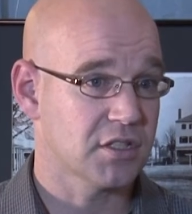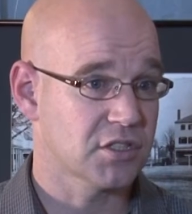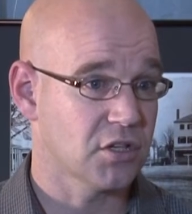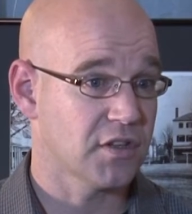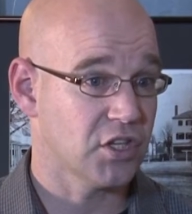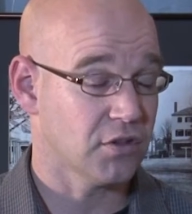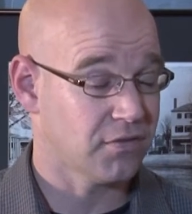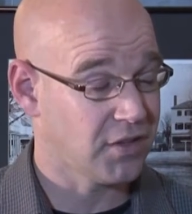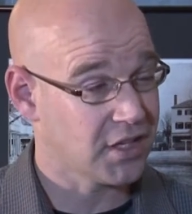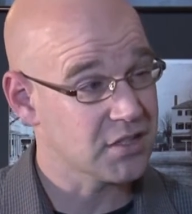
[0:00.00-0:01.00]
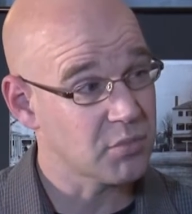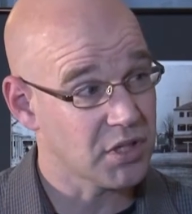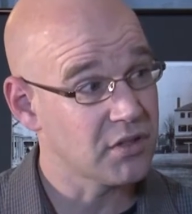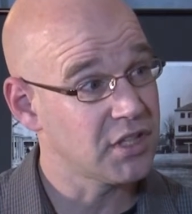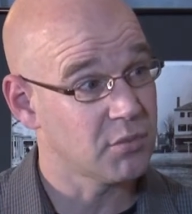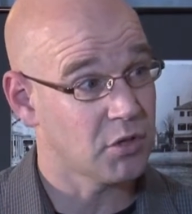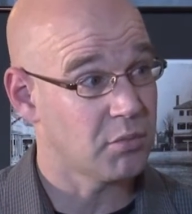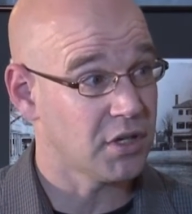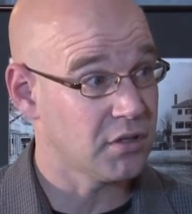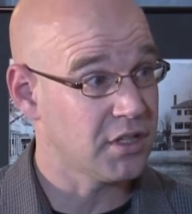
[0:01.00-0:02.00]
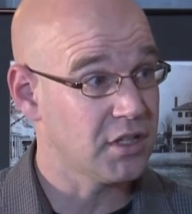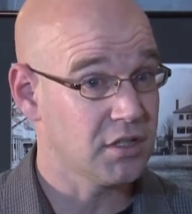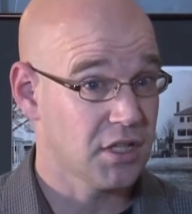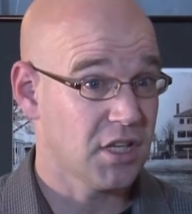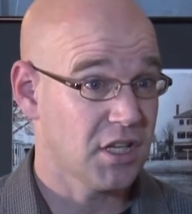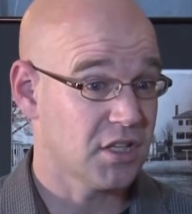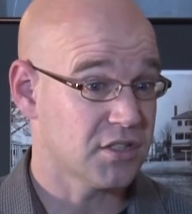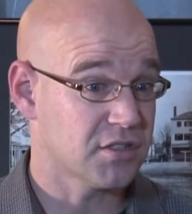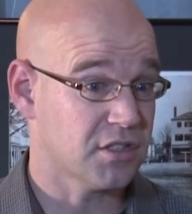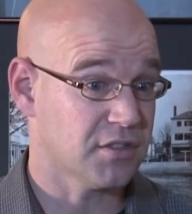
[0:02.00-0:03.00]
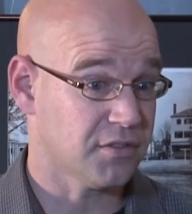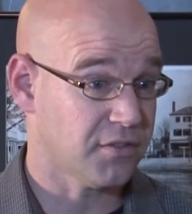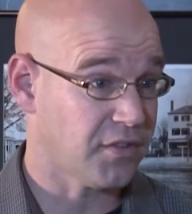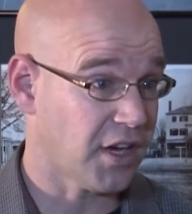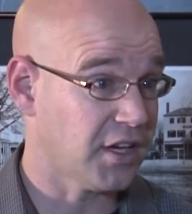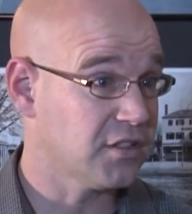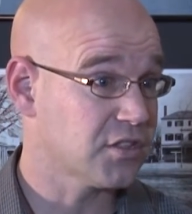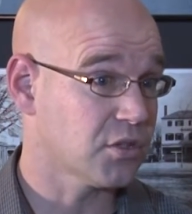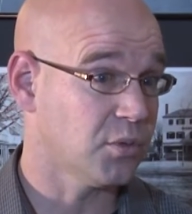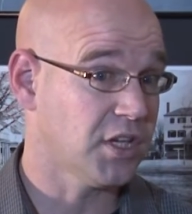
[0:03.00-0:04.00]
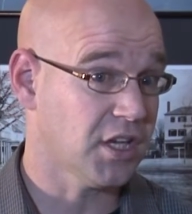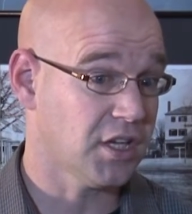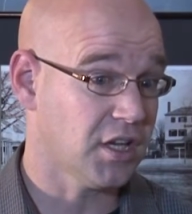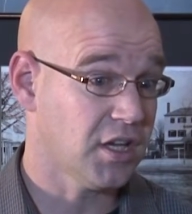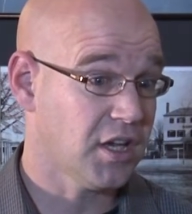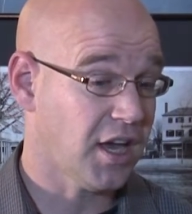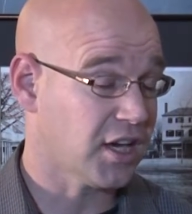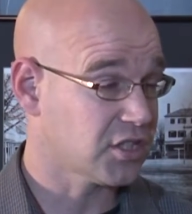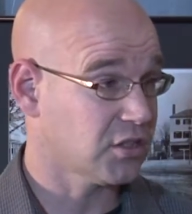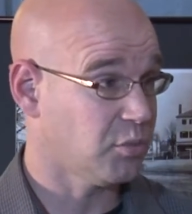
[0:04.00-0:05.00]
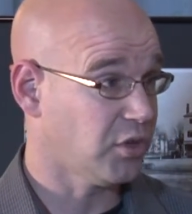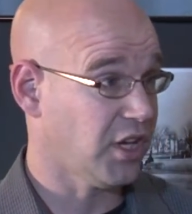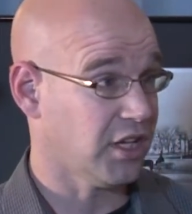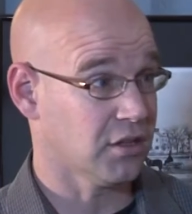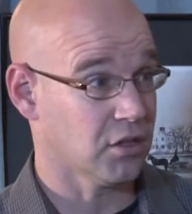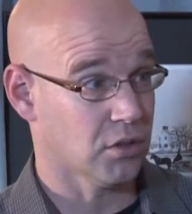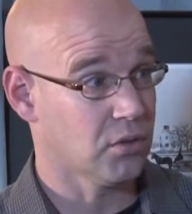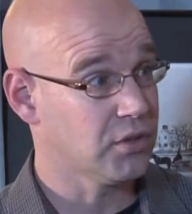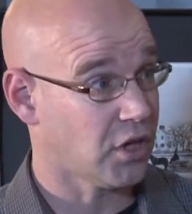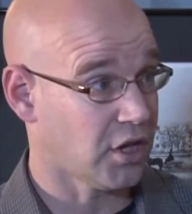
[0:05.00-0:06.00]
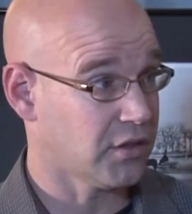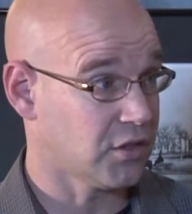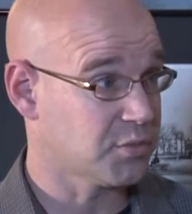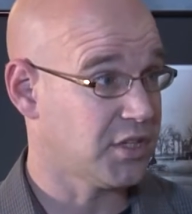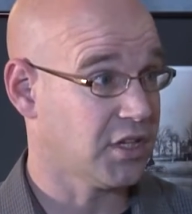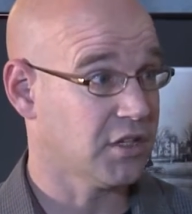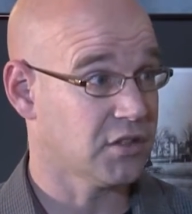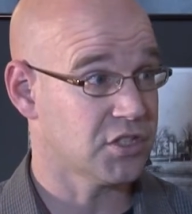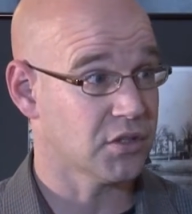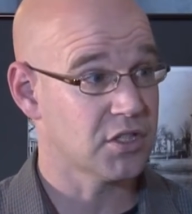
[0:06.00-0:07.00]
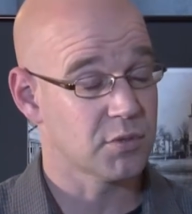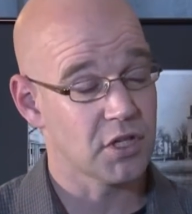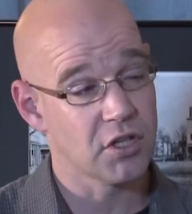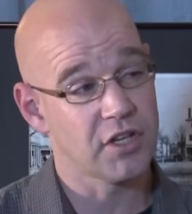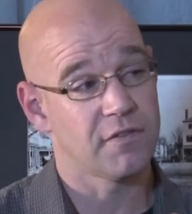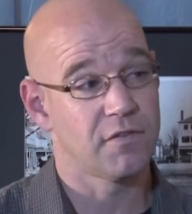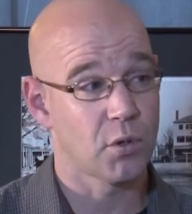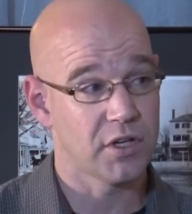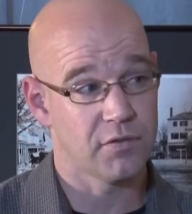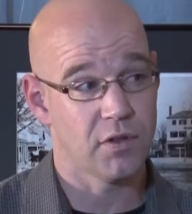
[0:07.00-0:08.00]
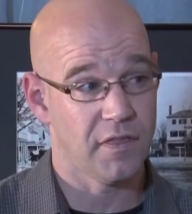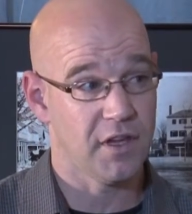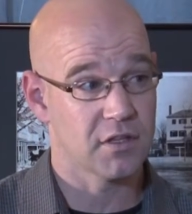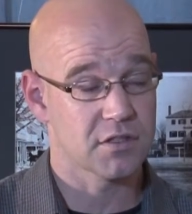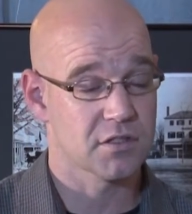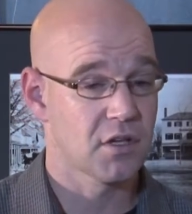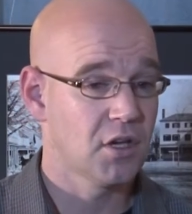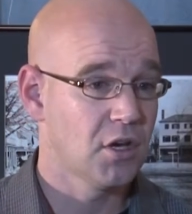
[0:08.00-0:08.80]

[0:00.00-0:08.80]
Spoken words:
sure that your flexibility and mobility is fine, so we can actually put a load on those particular joints. We're going to look at 4 different things.